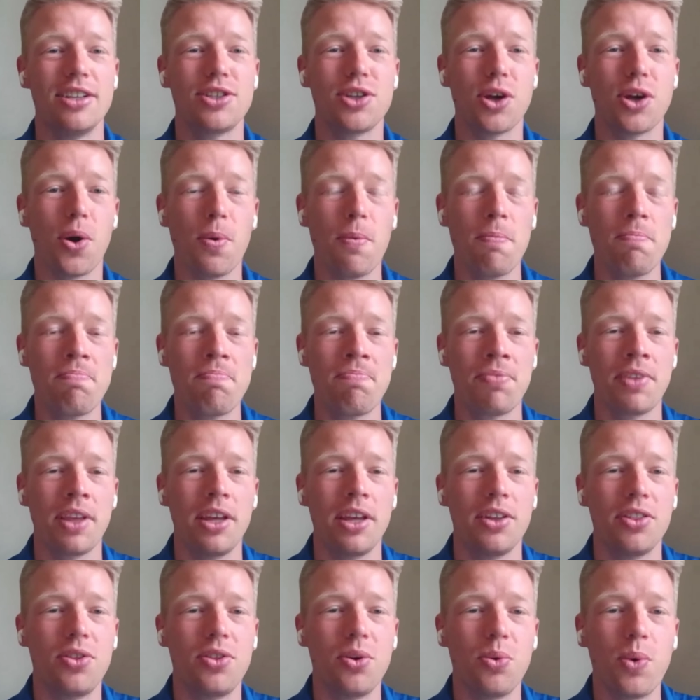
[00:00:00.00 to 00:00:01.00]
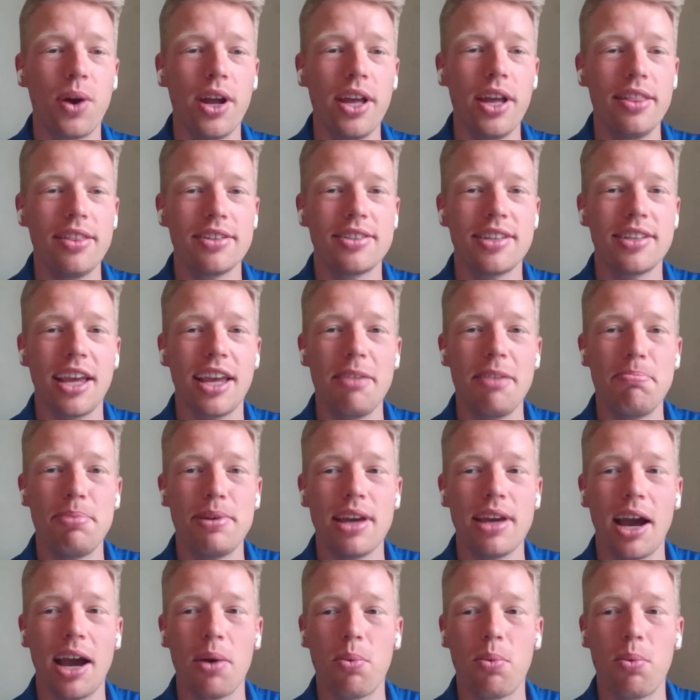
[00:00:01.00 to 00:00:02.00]
So the way this
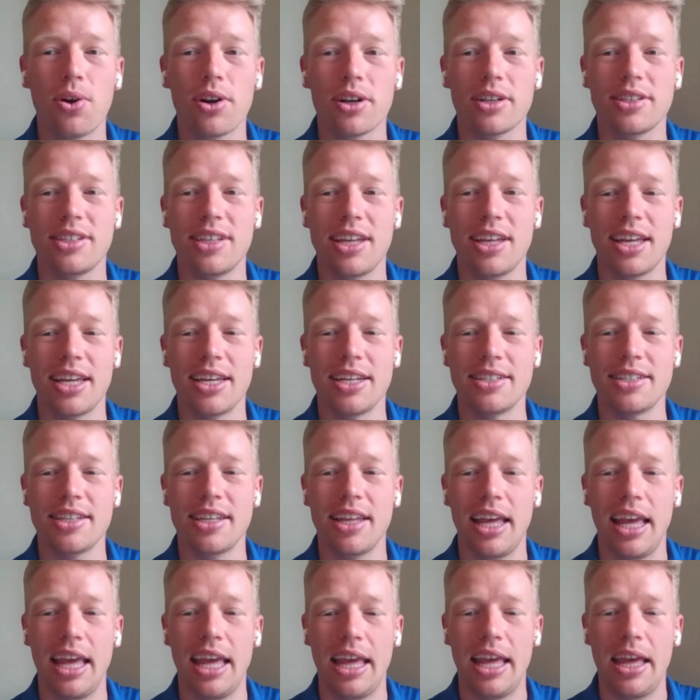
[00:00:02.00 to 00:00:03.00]
API works is